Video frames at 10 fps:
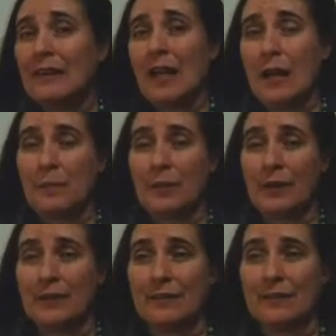But
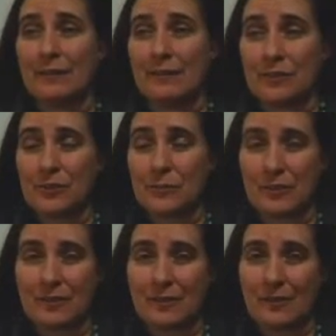still, it shouldn't be
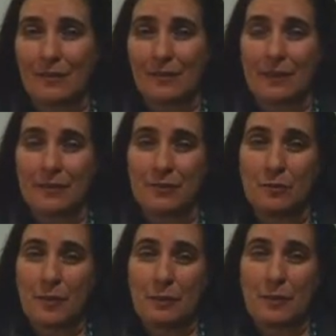solidifying, so it might
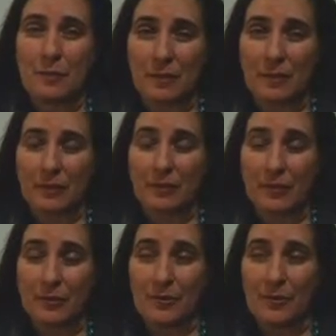be a blend of other
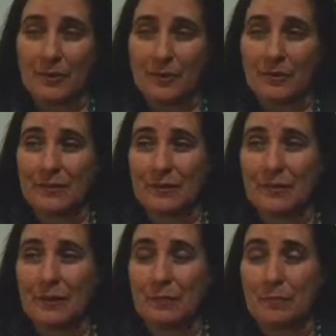oils. It, it
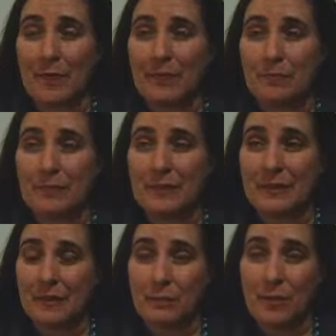may have been that in
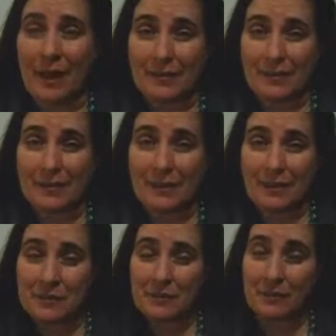processing it
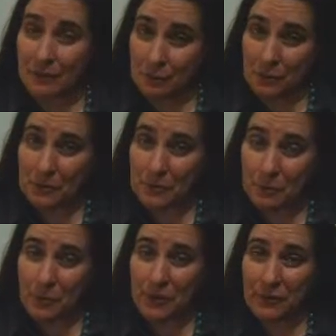so that it wouldn't
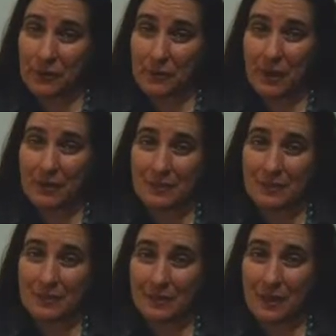spoil, they processed a
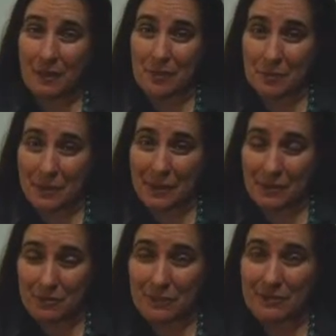lot of the
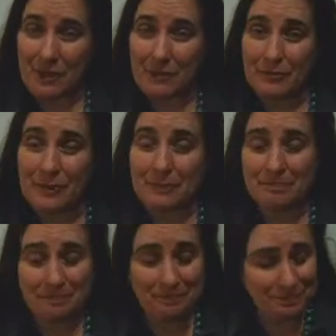omega-3s out of it.
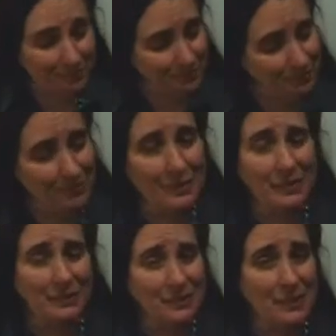You just
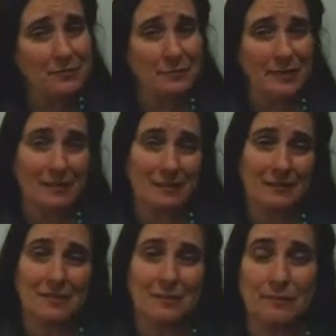have to make that
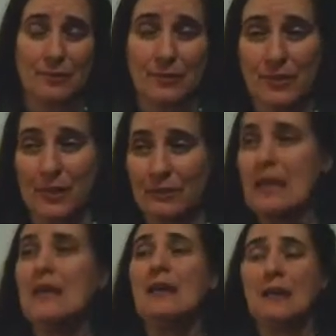decision for yourself.
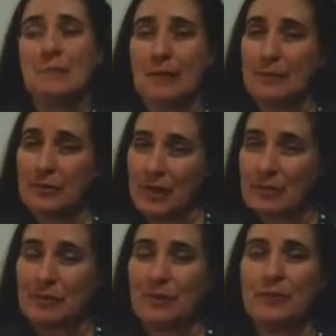Maybe you have a
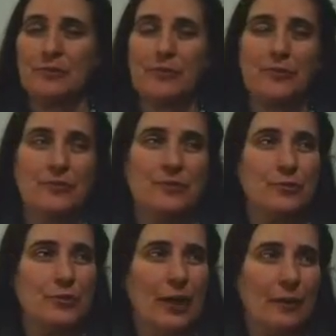Trader Joe's in your
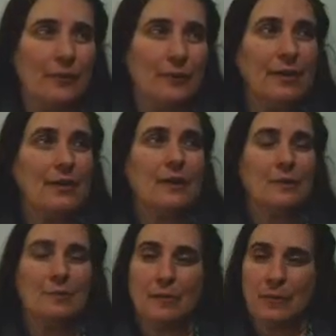town. Maybe
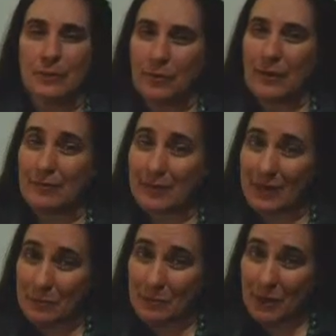you don't have a lot of
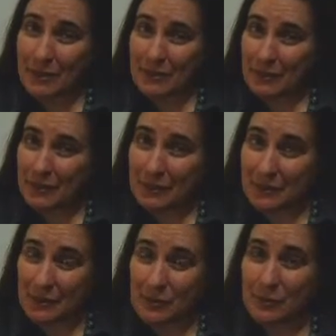money and you need to get
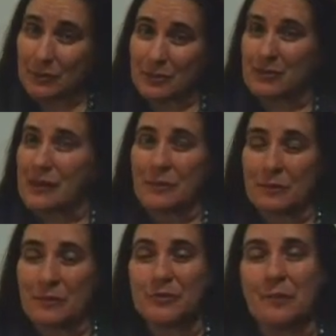through this. You need to do
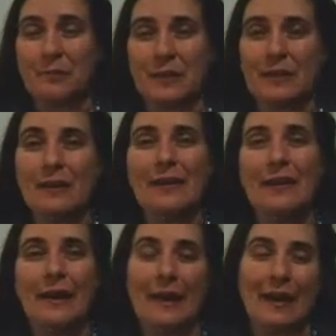something
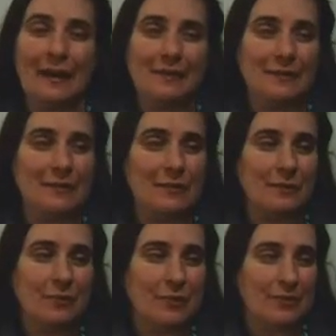and you
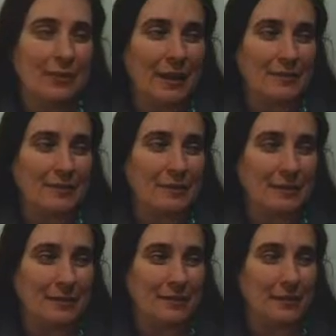decided that,
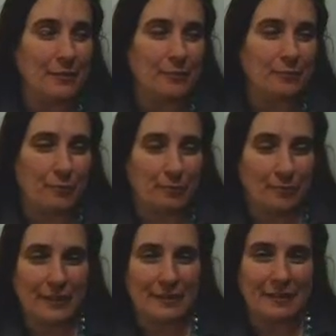you know, from reading
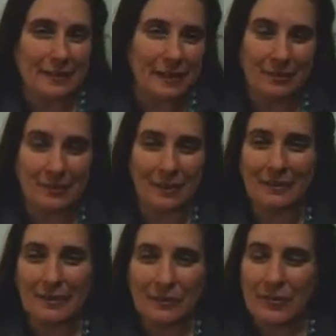the accounts on the
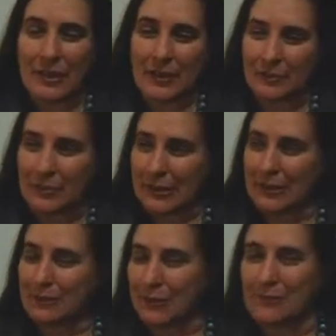internet and reading
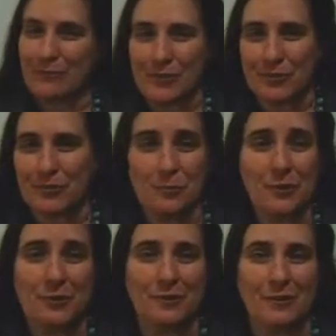William Fischer's book and
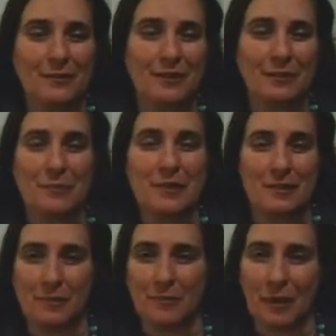listening to me that you
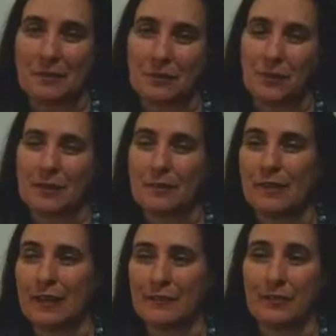want to try the
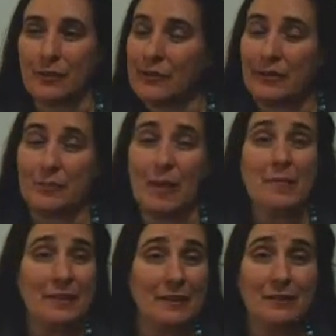flaxseed oil thing, maybe
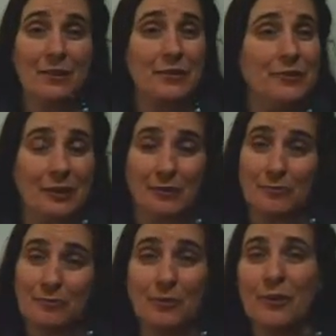that's all you can afford.